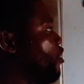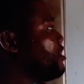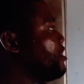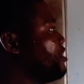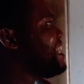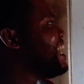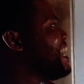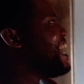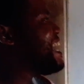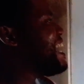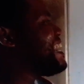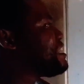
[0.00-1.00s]
on the
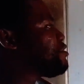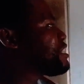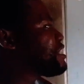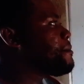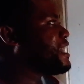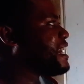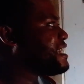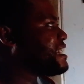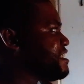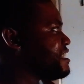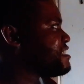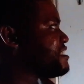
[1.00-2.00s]
electrochemical
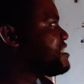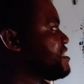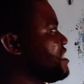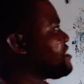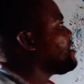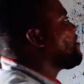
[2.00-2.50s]
series. This is